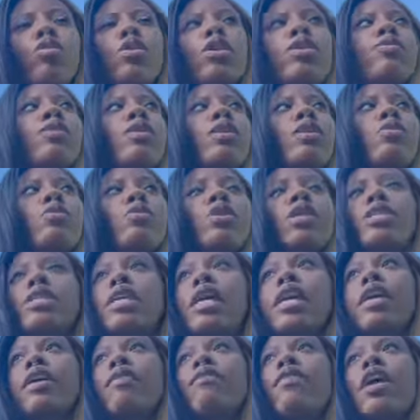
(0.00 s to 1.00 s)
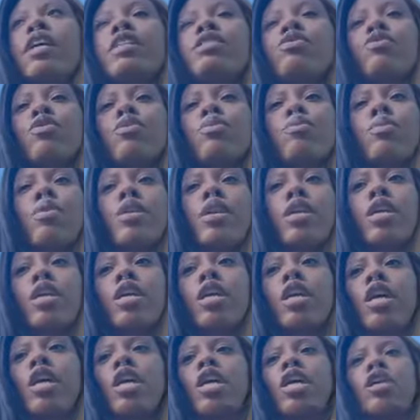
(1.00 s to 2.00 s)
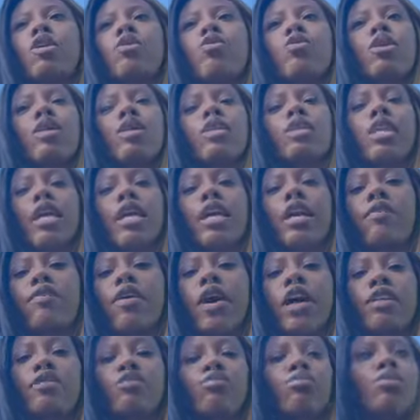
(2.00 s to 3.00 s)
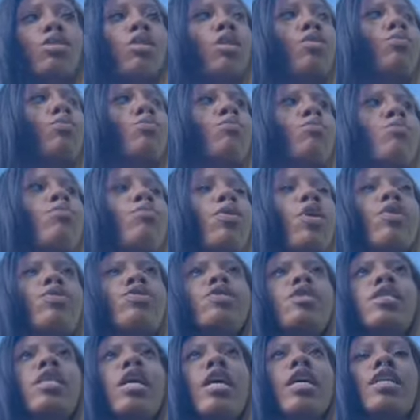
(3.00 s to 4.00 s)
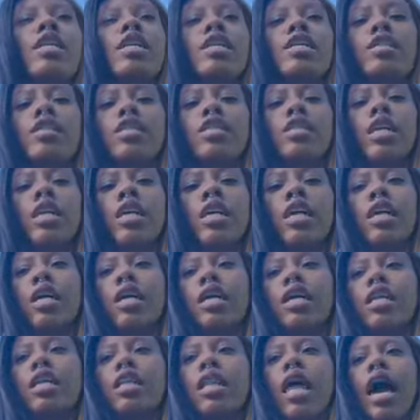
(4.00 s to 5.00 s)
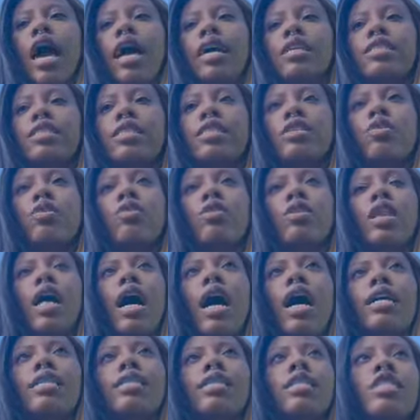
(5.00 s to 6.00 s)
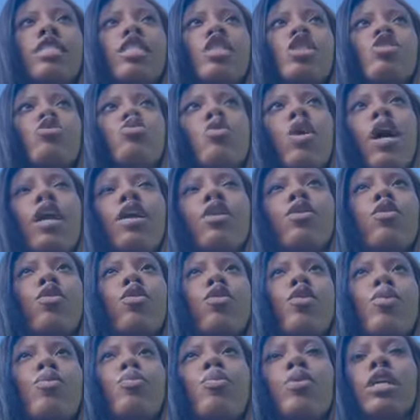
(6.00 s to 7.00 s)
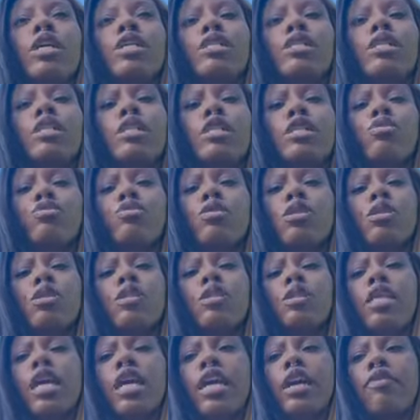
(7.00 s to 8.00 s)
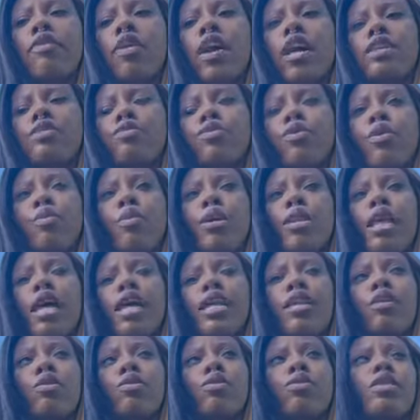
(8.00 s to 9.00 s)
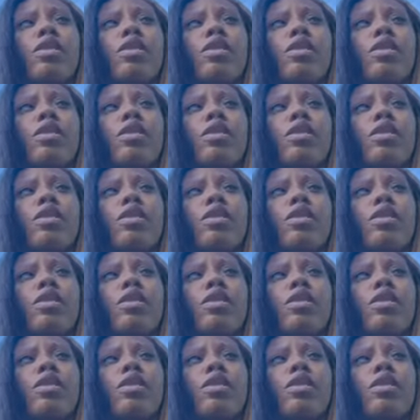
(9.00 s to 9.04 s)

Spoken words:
even you could take advice from me. You could take advice from some person that does classes online to teach you how to grow your business. You can take advice from a lady on